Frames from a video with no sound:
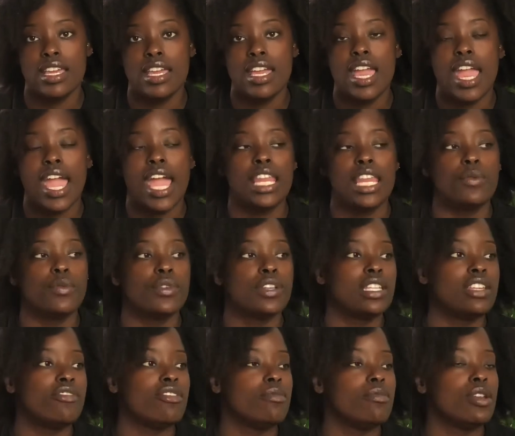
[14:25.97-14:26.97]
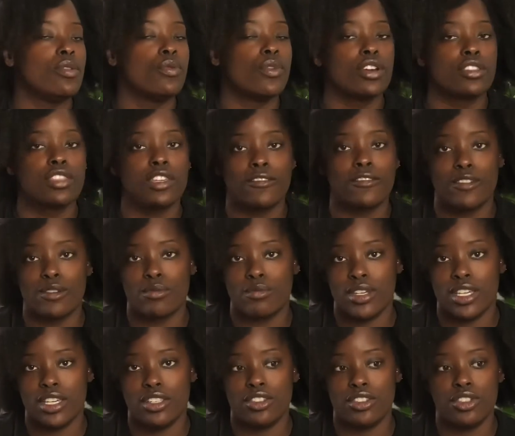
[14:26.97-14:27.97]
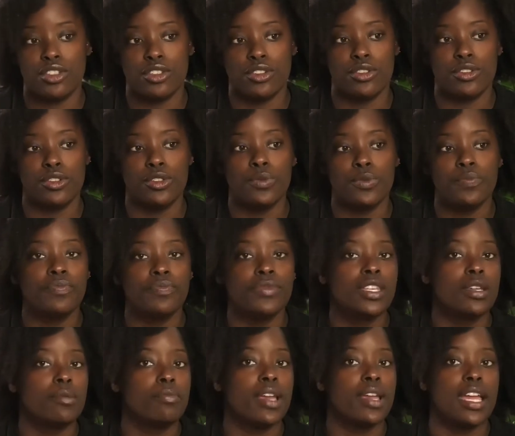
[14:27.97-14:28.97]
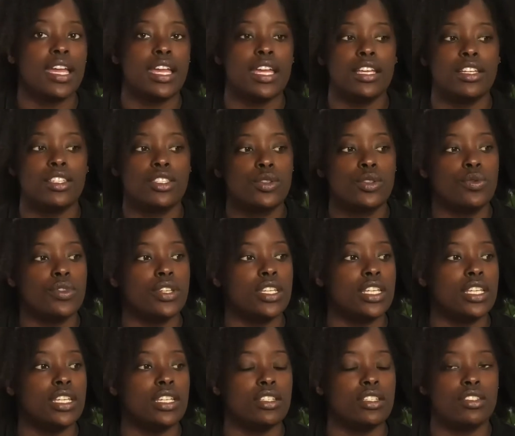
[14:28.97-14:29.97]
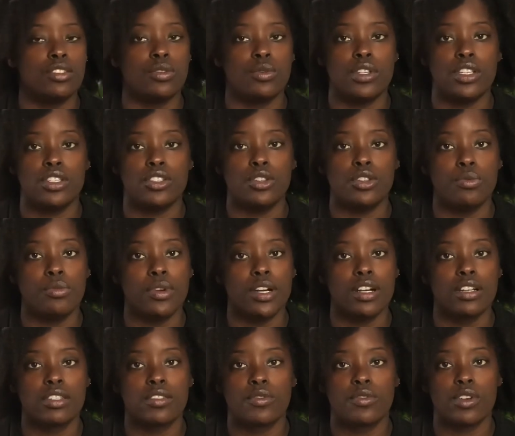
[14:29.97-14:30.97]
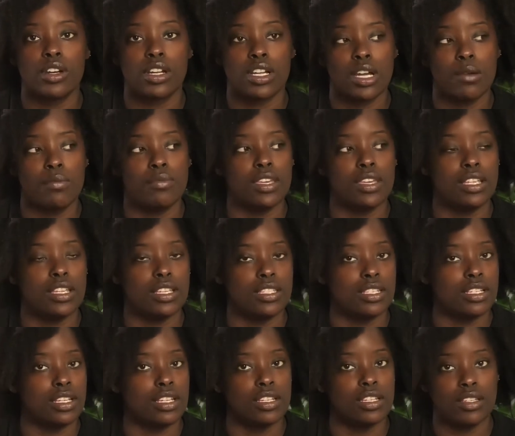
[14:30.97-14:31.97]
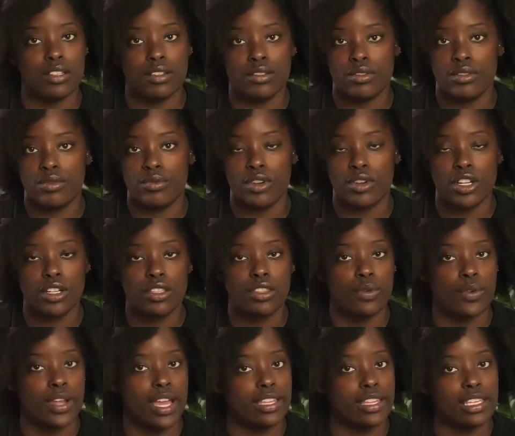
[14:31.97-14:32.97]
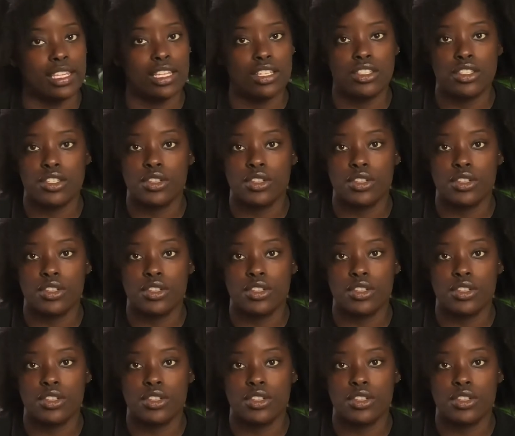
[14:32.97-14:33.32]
and it wouldn't even be worth it for me to pay $22 for a cup that isn't going to work the way I need it to.